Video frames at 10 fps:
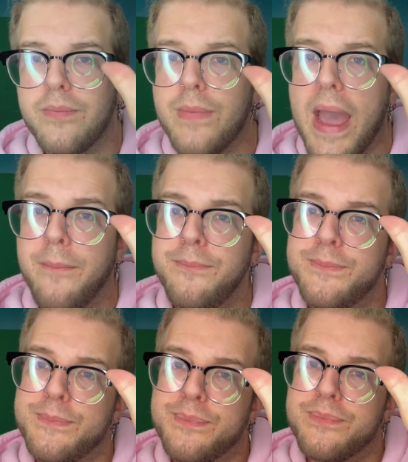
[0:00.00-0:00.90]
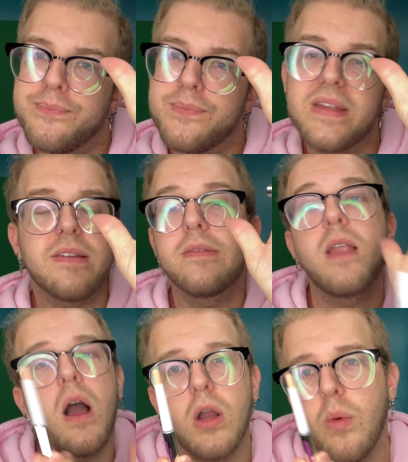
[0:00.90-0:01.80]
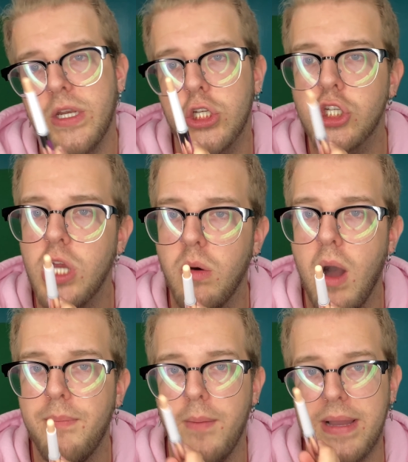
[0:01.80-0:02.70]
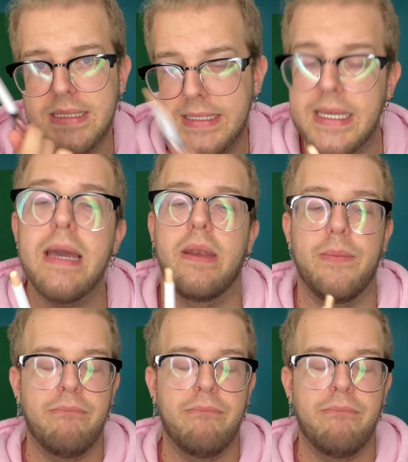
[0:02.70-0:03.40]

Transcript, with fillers: Ma'am, this is not going to show up on my skin.